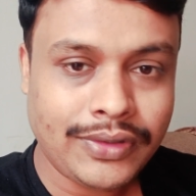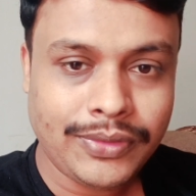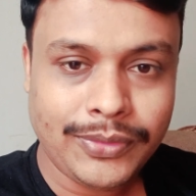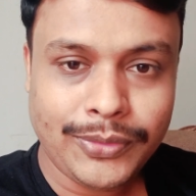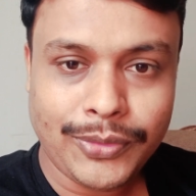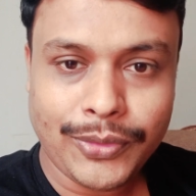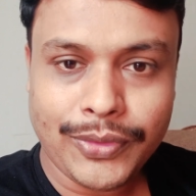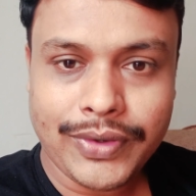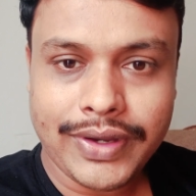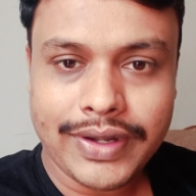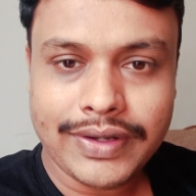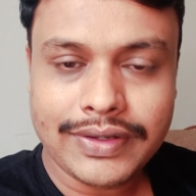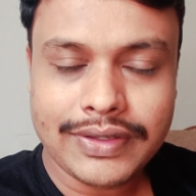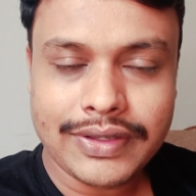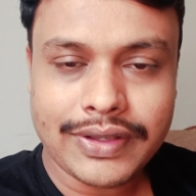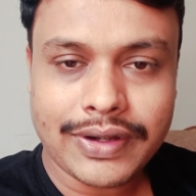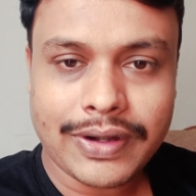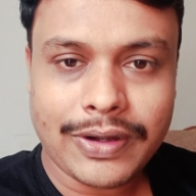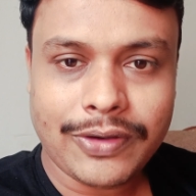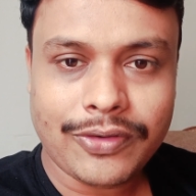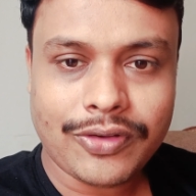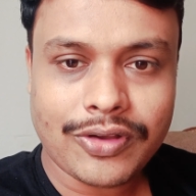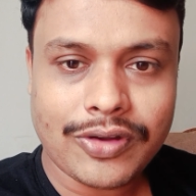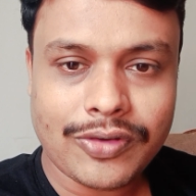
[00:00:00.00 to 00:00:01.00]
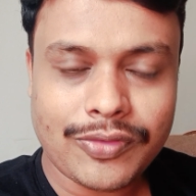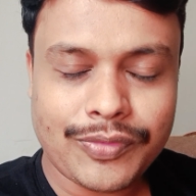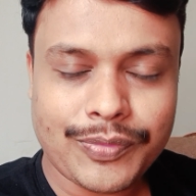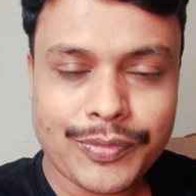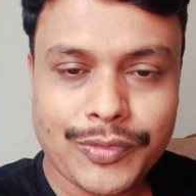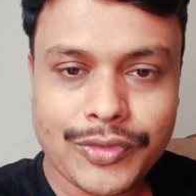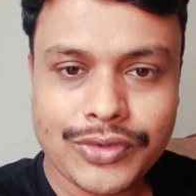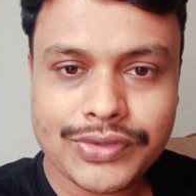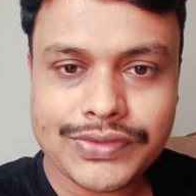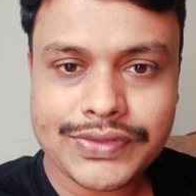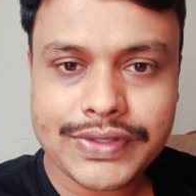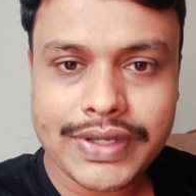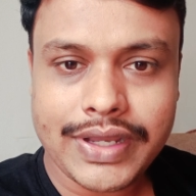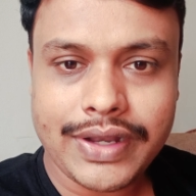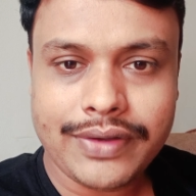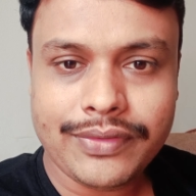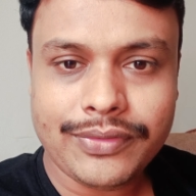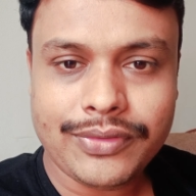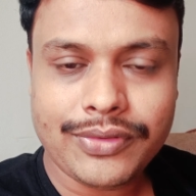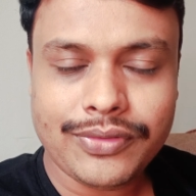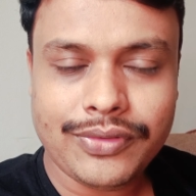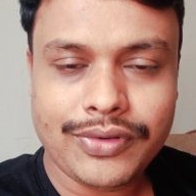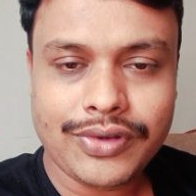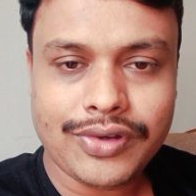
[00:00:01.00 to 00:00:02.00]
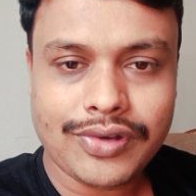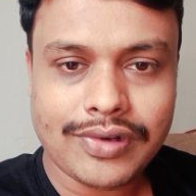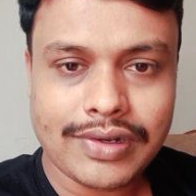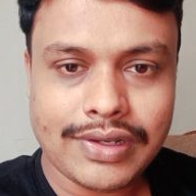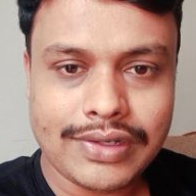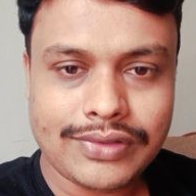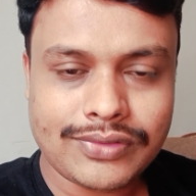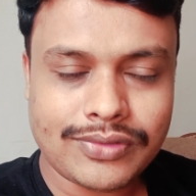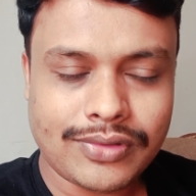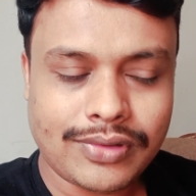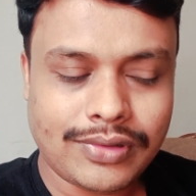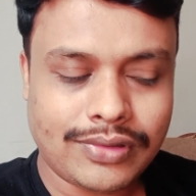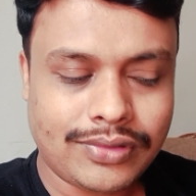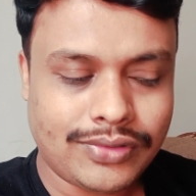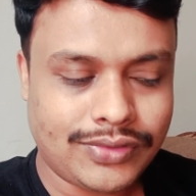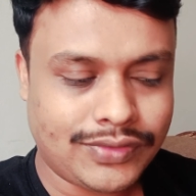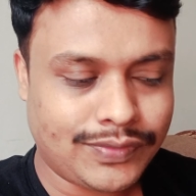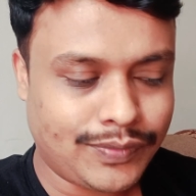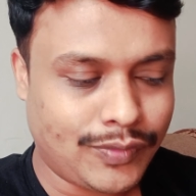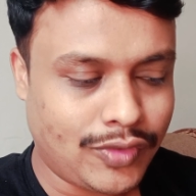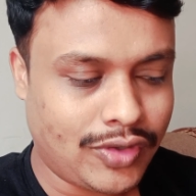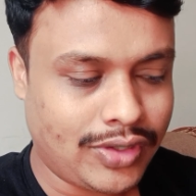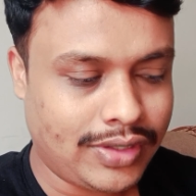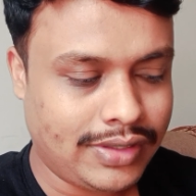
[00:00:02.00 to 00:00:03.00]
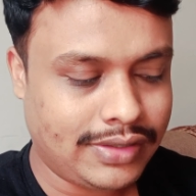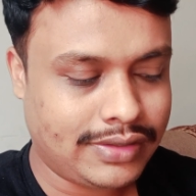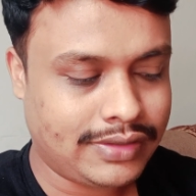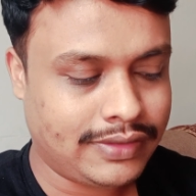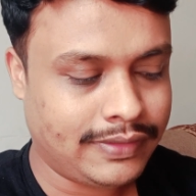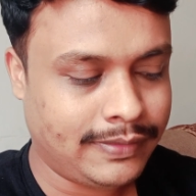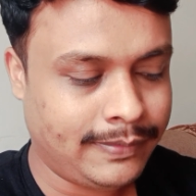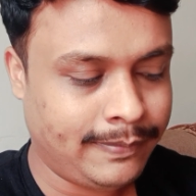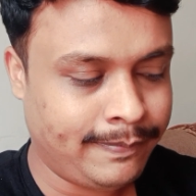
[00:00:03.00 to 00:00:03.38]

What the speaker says: to get the right outputs and to utilize all those models.